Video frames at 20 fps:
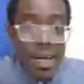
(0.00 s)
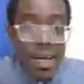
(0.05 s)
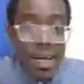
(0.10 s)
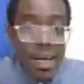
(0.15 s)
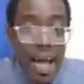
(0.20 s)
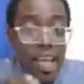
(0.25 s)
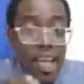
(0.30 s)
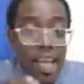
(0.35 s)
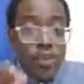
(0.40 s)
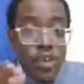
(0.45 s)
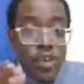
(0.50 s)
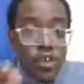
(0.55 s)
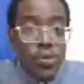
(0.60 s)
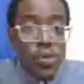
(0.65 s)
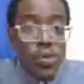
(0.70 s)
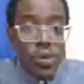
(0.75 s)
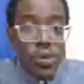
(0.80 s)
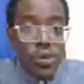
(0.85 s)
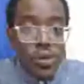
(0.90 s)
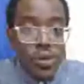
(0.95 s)
I am
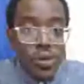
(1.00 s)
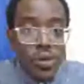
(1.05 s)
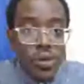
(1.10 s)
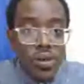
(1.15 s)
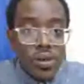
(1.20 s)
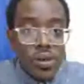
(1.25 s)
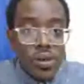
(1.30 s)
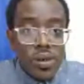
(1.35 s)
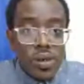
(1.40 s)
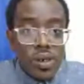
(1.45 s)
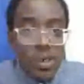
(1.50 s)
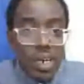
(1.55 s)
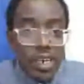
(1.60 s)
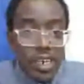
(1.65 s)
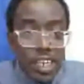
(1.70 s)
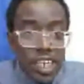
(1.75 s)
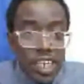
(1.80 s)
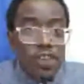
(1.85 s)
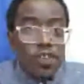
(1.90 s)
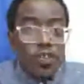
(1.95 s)
sure
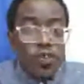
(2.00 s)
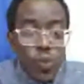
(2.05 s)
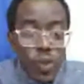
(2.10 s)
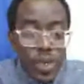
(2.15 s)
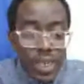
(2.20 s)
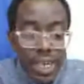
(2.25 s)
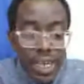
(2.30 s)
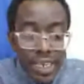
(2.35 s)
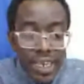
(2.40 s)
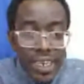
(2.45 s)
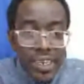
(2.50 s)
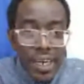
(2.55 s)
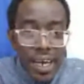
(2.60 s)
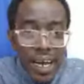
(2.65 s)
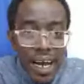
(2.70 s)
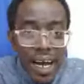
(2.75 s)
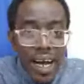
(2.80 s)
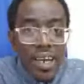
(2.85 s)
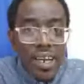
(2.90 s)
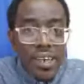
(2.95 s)
that if we can
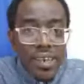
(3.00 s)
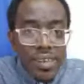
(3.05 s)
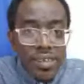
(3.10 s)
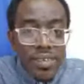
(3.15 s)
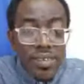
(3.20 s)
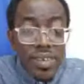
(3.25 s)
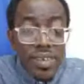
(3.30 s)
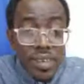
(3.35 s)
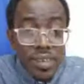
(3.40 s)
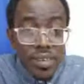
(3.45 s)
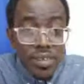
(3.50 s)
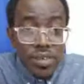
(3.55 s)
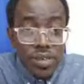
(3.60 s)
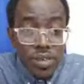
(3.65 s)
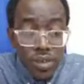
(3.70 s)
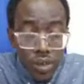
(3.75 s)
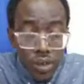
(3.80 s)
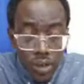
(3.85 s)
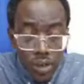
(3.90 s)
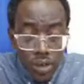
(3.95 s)
get all of these
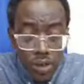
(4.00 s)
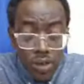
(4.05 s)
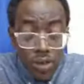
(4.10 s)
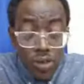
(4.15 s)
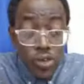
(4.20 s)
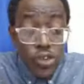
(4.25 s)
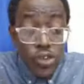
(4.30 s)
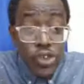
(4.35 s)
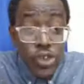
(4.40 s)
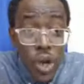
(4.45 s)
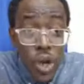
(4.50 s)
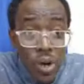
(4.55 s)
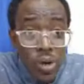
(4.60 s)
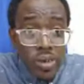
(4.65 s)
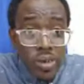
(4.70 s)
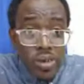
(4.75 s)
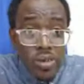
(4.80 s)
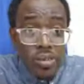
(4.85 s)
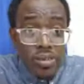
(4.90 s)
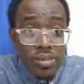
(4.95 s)
things
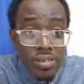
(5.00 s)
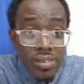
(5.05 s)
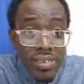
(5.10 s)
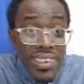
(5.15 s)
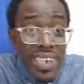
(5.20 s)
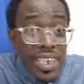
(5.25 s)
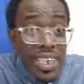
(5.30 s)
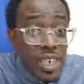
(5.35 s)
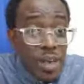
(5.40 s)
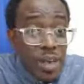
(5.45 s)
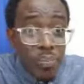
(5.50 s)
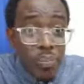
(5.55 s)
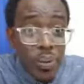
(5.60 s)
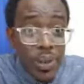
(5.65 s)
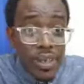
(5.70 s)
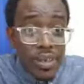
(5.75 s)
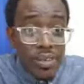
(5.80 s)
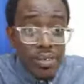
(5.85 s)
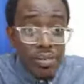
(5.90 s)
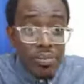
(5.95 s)
done, set in
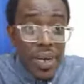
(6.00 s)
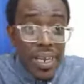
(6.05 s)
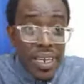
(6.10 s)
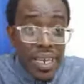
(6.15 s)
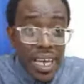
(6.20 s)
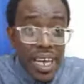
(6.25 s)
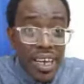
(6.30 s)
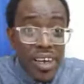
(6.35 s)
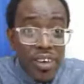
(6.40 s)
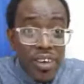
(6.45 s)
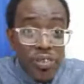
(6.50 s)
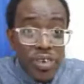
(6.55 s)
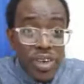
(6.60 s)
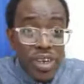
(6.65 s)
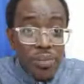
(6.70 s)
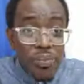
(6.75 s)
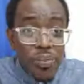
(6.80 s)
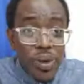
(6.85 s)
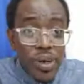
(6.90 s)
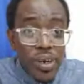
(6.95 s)
place by the end of
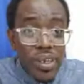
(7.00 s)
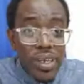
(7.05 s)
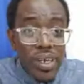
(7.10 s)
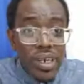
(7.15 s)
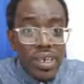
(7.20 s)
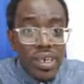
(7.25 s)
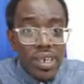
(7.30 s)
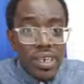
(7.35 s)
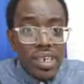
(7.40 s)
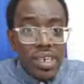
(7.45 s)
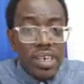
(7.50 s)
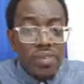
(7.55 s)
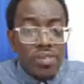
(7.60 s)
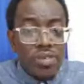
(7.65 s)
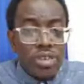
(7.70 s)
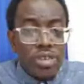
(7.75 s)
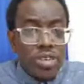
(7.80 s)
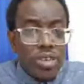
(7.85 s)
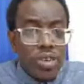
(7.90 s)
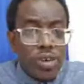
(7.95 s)
April, it
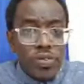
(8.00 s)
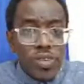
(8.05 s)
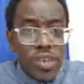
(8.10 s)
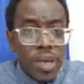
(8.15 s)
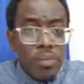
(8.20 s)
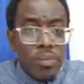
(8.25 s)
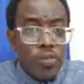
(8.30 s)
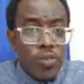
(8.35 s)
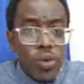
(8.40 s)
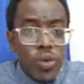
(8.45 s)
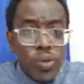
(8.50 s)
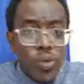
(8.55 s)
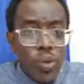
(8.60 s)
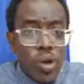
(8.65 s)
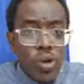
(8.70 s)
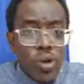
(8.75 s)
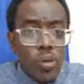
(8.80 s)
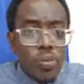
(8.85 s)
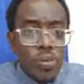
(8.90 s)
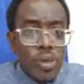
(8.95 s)
gives us enough time before the
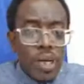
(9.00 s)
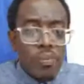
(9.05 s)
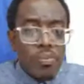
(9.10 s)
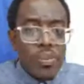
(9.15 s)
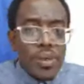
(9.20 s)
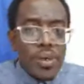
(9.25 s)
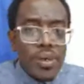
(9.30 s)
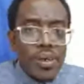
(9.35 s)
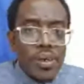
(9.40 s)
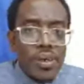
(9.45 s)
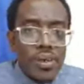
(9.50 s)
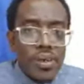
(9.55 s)
World Cup campaign.